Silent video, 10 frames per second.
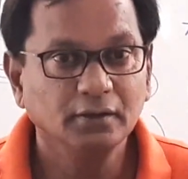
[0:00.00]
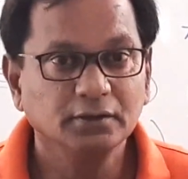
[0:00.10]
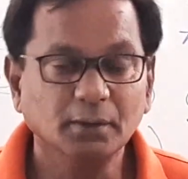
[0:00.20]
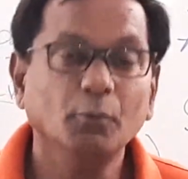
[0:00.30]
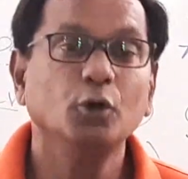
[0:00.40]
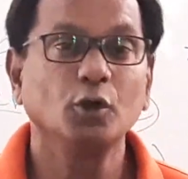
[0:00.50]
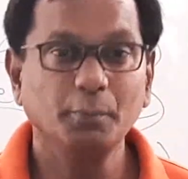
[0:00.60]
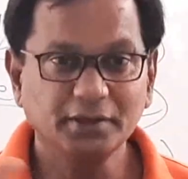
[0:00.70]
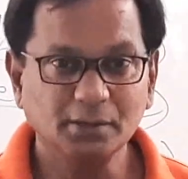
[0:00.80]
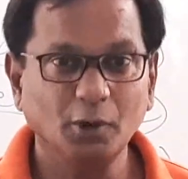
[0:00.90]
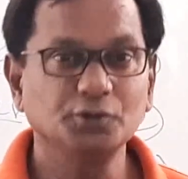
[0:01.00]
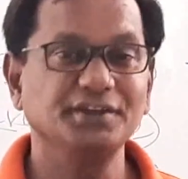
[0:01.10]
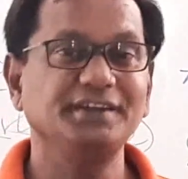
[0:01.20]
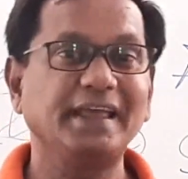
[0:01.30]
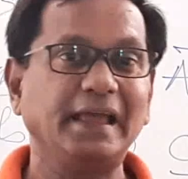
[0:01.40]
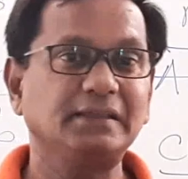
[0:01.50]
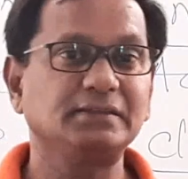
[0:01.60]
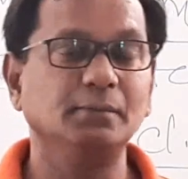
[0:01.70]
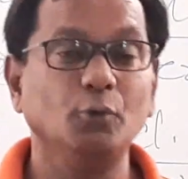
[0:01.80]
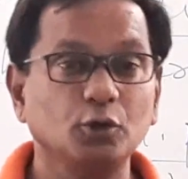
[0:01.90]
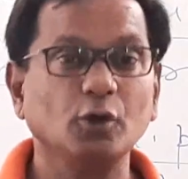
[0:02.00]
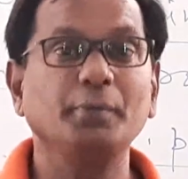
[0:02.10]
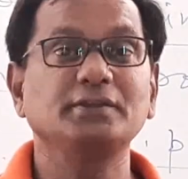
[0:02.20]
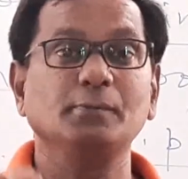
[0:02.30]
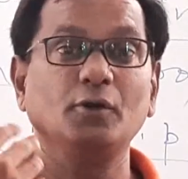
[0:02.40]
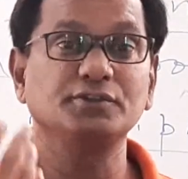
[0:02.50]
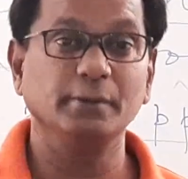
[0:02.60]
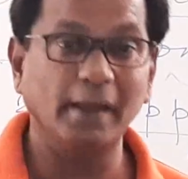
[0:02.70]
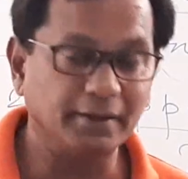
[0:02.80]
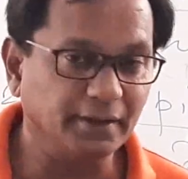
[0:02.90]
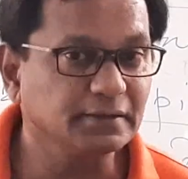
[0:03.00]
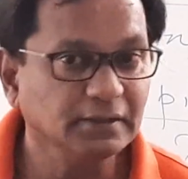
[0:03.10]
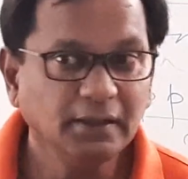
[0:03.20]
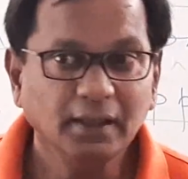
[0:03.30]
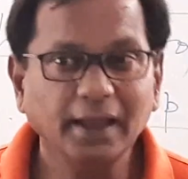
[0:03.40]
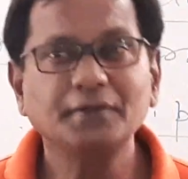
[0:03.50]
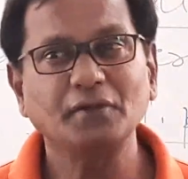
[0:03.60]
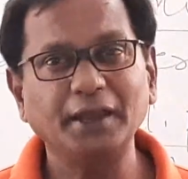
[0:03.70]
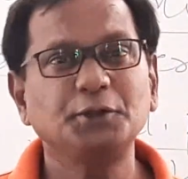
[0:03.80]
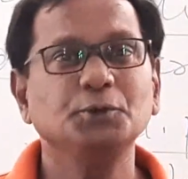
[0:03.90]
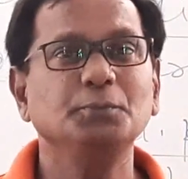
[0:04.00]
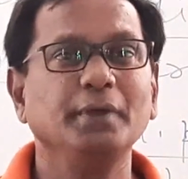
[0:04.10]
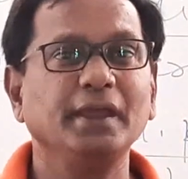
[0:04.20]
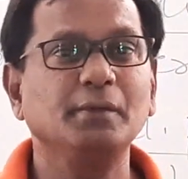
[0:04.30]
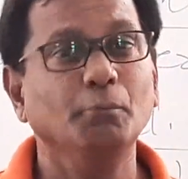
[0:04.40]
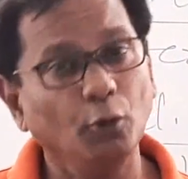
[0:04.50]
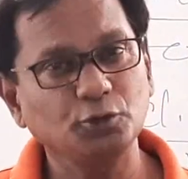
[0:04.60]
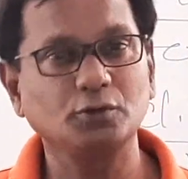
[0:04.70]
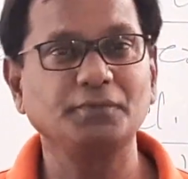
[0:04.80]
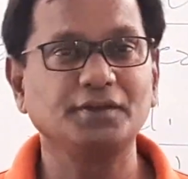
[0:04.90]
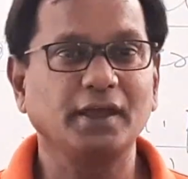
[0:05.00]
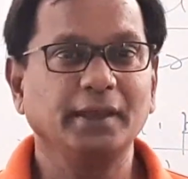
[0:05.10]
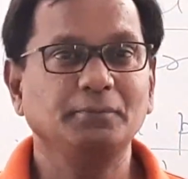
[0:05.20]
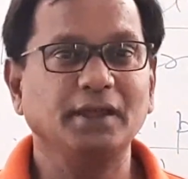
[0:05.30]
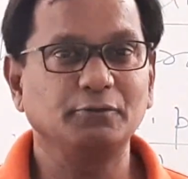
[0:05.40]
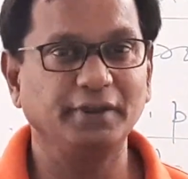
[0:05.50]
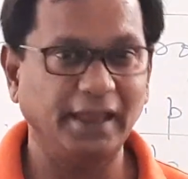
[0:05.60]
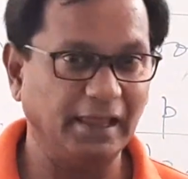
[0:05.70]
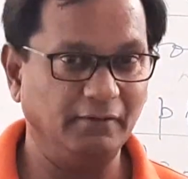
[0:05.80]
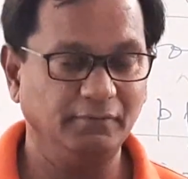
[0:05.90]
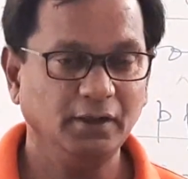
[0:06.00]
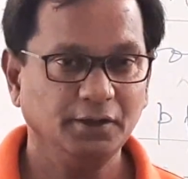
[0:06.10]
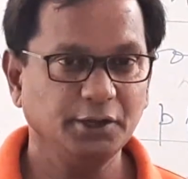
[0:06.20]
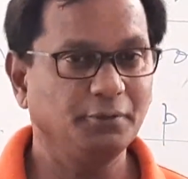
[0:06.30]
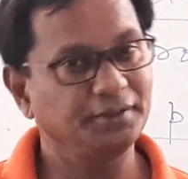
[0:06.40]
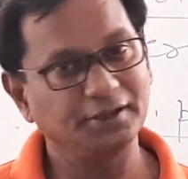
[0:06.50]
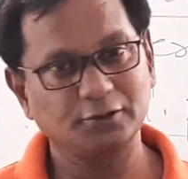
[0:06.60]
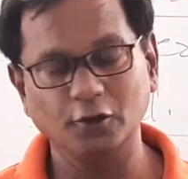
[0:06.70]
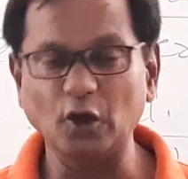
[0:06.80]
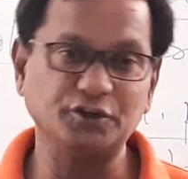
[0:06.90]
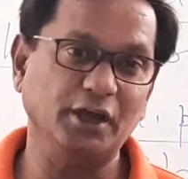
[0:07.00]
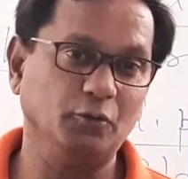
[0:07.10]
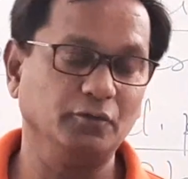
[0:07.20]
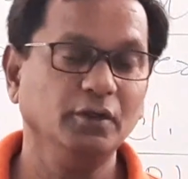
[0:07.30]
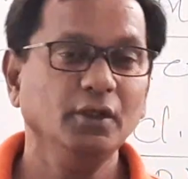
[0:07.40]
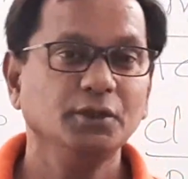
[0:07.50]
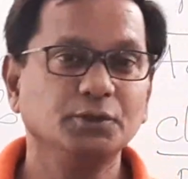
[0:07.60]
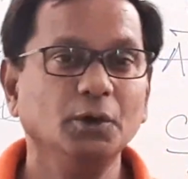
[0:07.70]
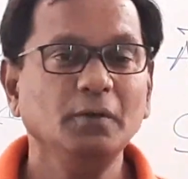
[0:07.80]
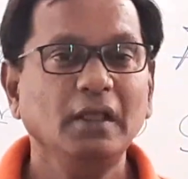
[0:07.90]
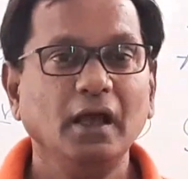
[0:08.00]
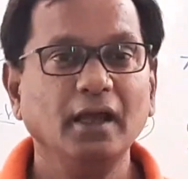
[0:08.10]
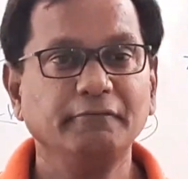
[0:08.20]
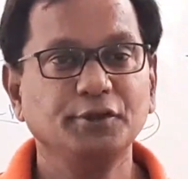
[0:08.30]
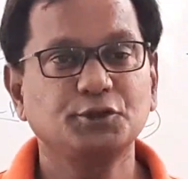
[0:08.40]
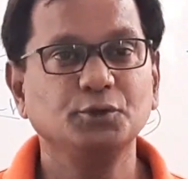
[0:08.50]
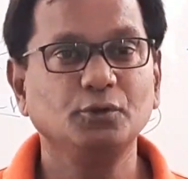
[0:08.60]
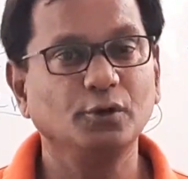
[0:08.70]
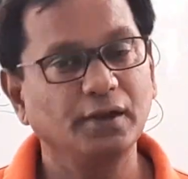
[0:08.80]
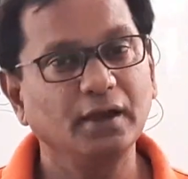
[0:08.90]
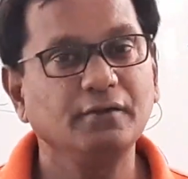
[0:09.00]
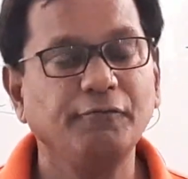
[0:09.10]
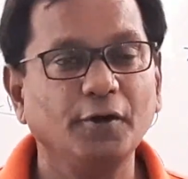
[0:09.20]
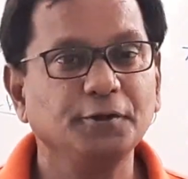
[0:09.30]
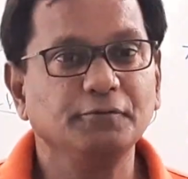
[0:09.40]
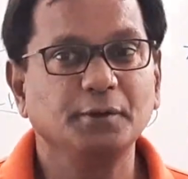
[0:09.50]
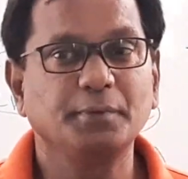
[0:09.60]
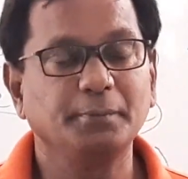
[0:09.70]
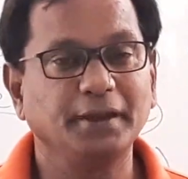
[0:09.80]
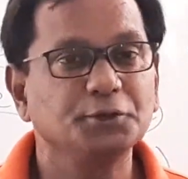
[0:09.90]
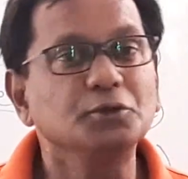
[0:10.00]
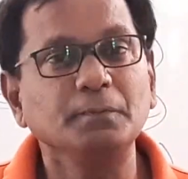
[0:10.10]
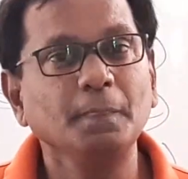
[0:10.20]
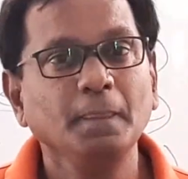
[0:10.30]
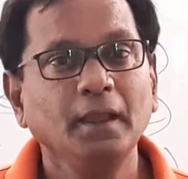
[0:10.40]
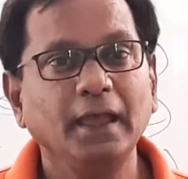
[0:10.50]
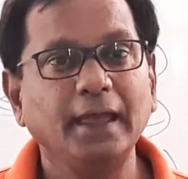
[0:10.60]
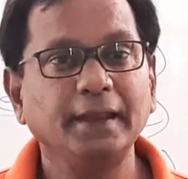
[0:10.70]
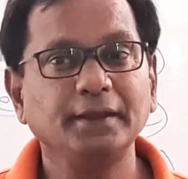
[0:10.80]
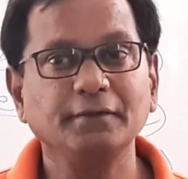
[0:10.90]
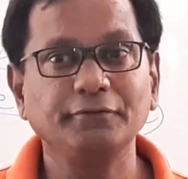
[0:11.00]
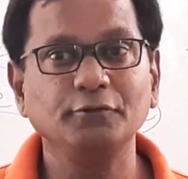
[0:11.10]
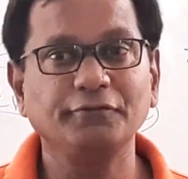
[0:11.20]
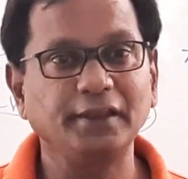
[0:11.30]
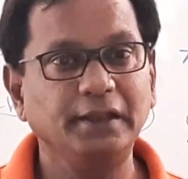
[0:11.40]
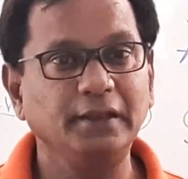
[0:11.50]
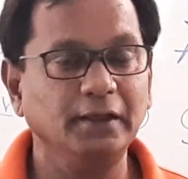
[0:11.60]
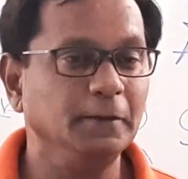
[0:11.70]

some more topics about syntax, some more topics about semantics, and try to make most of the time that we have during this lockdown. So I wish you good luck for your preparation, and if you feel